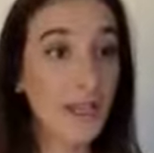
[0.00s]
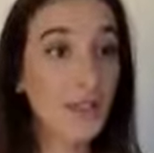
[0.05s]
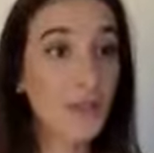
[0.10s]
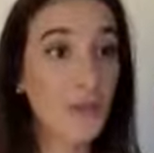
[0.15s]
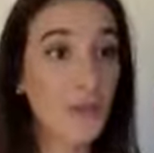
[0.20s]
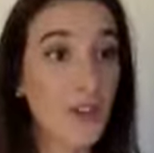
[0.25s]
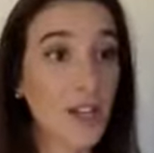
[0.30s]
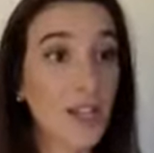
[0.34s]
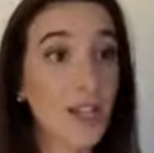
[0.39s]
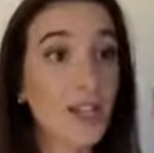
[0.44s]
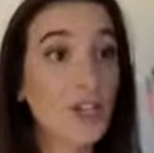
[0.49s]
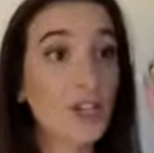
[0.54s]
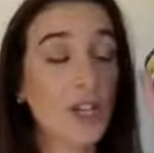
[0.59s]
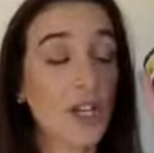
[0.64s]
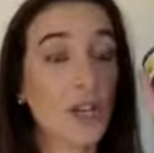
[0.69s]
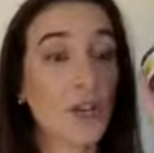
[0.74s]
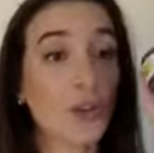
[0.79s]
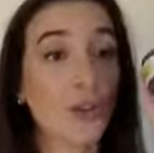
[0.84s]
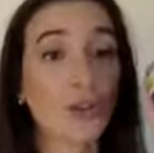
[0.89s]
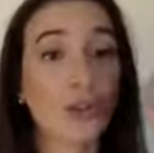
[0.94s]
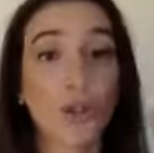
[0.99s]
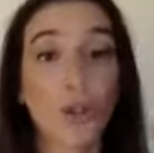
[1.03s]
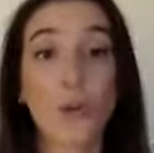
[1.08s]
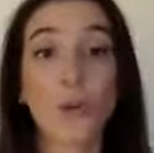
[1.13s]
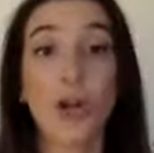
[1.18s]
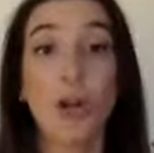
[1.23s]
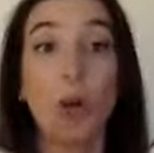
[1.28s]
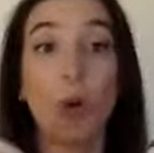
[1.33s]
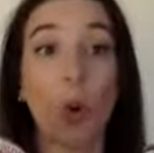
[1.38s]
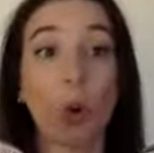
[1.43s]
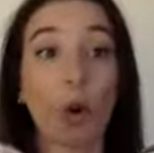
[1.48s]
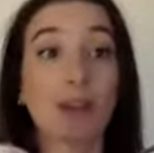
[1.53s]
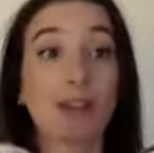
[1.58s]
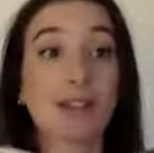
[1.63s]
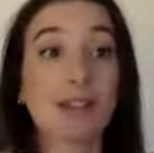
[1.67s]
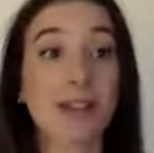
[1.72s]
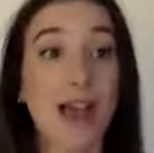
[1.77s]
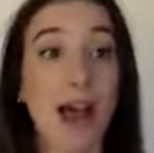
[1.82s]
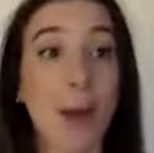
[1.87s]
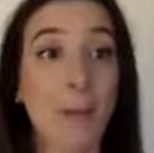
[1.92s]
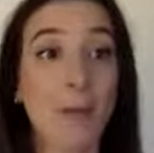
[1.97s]
fish, either tuna or
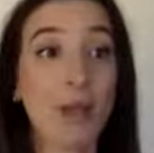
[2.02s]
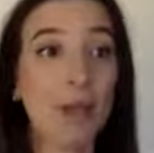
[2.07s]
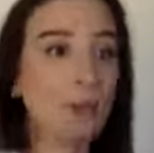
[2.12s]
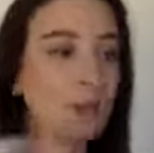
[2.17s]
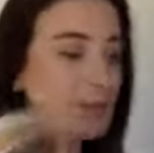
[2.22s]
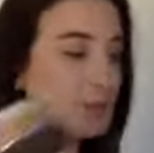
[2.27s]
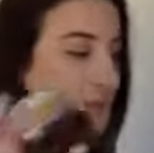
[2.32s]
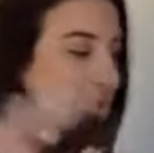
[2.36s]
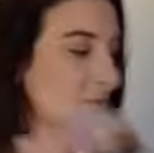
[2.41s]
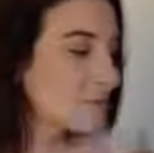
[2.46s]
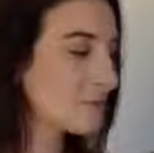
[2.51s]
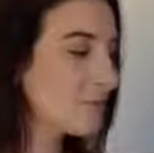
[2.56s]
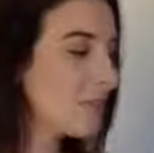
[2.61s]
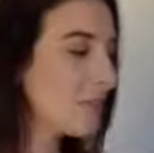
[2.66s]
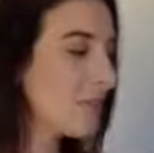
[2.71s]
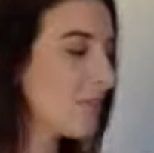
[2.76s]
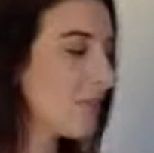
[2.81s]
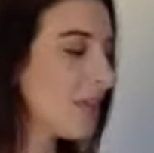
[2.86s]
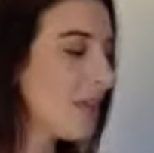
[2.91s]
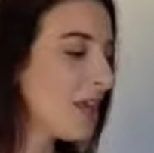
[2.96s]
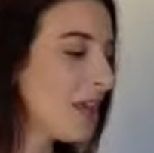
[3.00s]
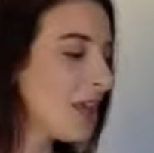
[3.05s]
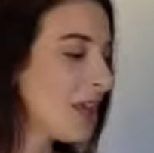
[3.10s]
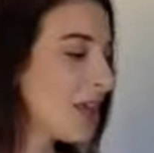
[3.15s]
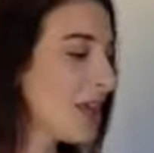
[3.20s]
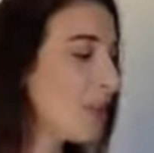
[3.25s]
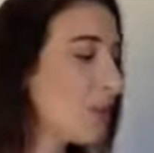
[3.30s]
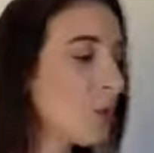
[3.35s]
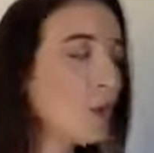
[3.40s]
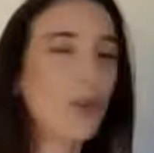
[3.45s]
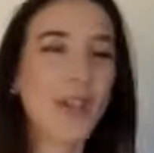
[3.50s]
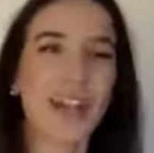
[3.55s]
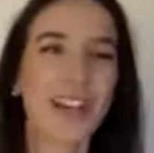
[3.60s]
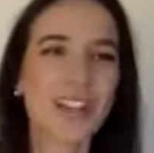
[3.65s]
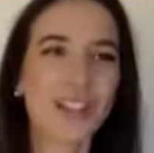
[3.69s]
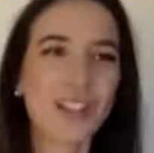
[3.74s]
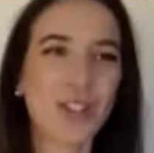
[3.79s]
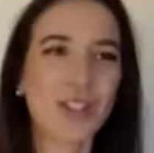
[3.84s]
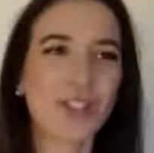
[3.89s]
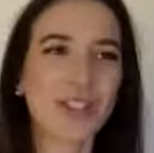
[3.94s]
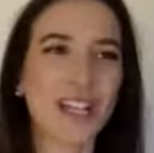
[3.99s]
salmon. If you like
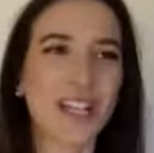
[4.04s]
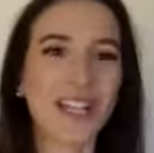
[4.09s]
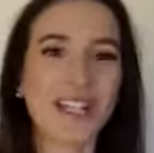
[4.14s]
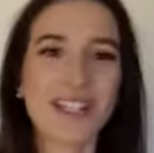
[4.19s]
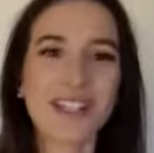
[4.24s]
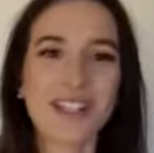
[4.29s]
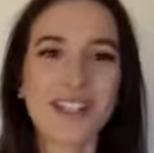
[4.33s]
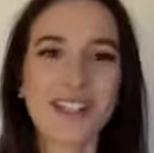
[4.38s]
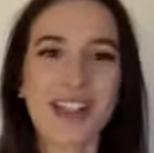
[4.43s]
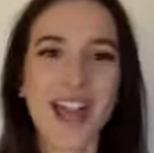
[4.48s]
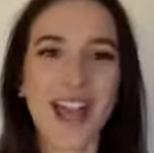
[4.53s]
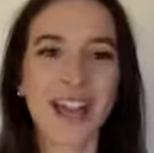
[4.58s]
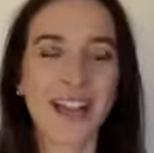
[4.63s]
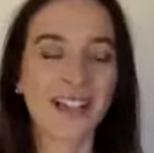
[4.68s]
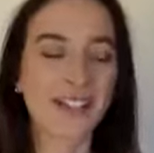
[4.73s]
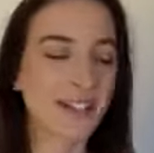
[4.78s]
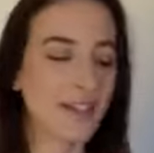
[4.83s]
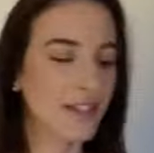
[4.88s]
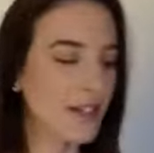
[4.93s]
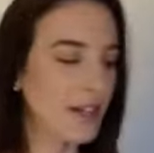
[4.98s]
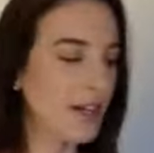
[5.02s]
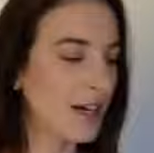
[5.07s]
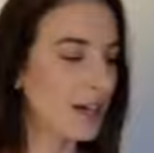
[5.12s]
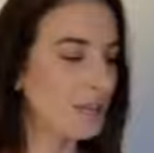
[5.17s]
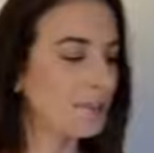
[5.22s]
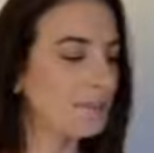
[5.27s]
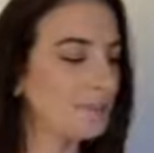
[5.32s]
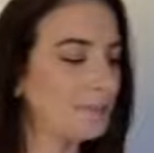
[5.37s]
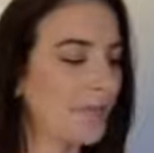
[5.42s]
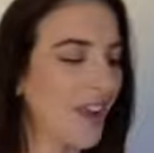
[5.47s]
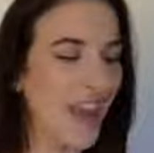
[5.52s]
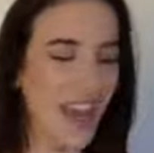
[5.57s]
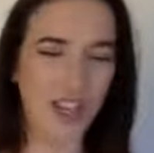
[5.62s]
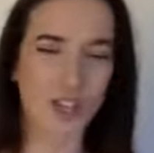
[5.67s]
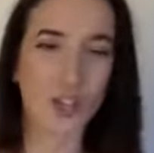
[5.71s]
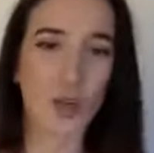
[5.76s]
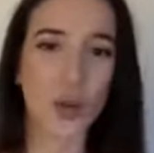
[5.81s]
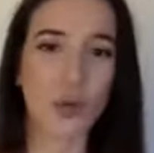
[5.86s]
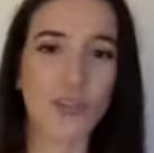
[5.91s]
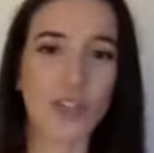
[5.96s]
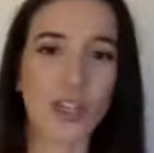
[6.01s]
sardines and
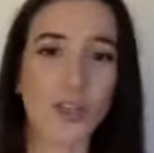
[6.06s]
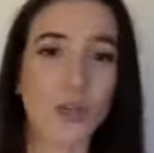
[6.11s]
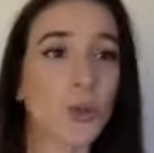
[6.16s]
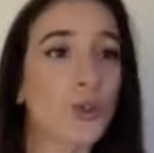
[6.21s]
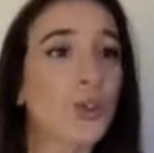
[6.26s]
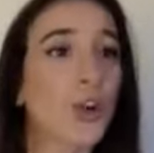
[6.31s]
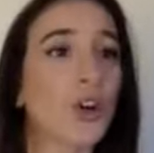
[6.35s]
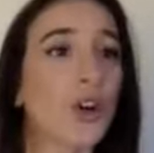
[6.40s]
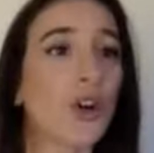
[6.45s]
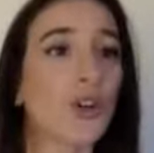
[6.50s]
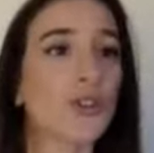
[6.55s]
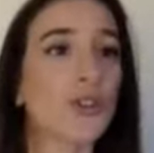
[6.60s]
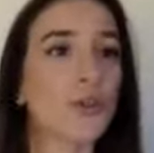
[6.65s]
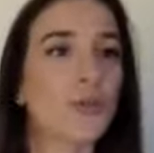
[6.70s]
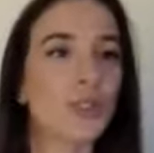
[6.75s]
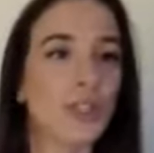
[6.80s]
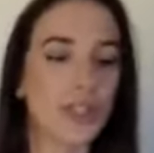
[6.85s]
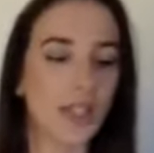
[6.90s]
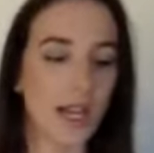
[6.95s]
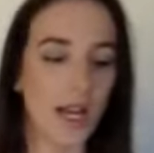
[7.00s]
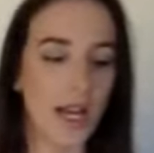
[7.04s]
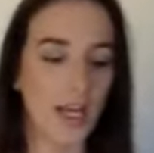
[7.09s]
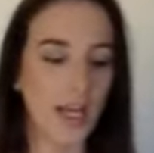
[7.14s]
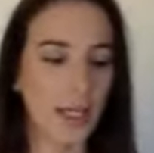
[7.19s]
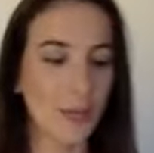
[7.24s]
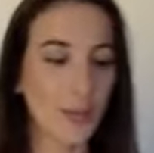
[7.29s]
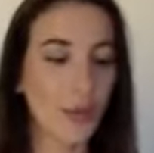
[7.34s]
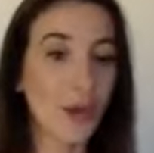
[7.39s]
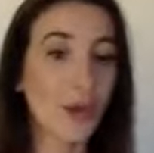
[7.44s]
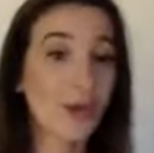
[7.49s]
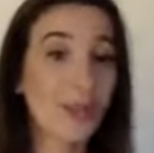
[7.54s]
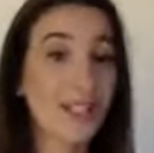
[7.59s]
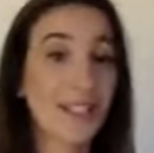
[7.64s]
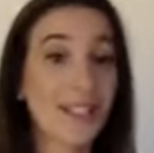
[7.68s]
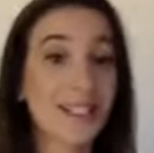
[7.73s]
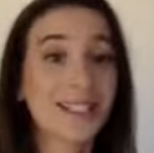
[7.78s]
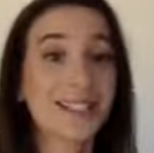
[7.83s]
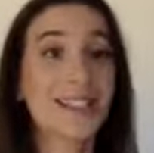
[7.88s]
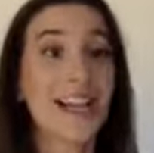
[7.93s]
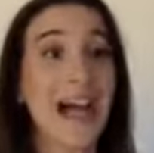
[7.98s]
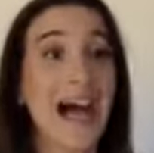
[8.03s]
anchovies, those are also really high in
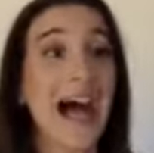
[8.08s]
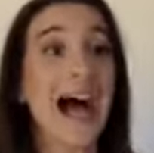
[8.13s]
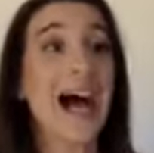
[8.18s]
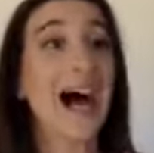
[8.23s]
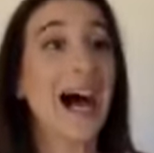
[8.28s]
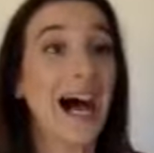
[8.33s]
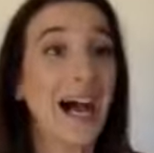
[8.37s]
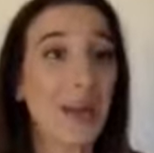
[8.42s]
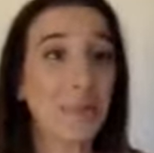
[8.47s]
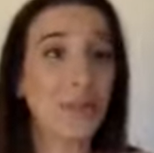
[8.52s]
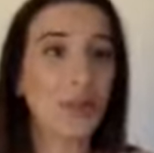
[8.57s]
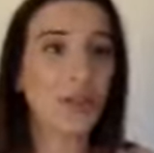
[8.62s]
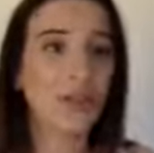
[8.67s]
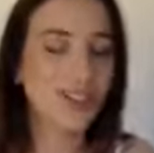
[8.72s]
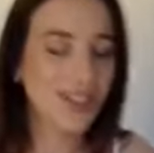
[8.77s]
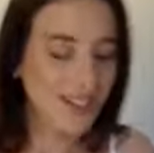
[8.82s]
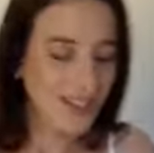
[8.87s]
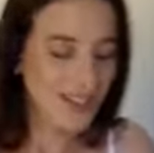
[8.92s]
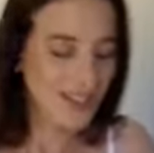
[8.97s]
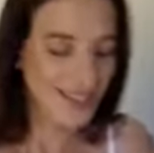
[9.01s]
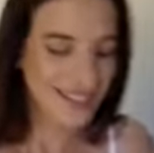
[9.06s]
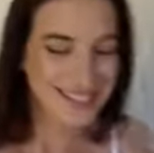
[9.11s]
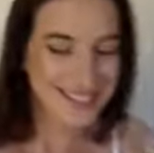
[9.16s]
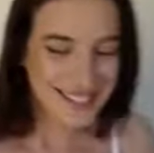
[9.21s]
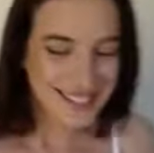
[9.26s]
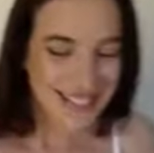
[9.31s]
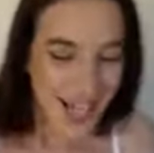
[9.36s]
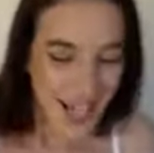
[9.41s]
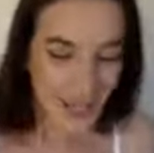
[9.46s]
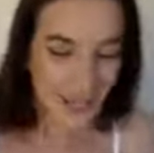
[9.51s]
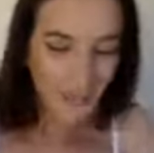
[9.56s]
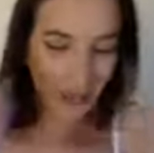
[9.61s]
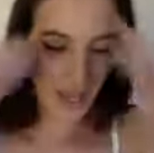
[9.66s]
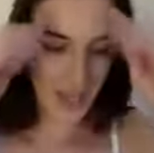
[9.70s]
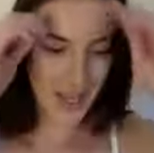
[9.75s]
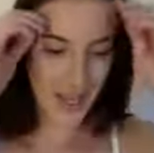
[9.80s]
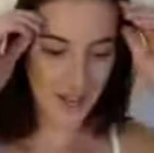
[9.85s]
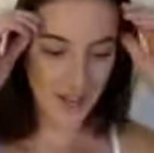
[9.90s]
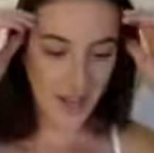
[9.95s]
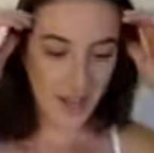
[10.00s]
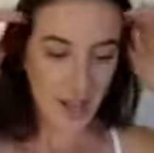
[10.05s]
protein. I personally, not a
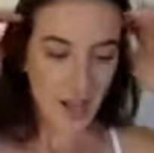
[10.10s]
fan.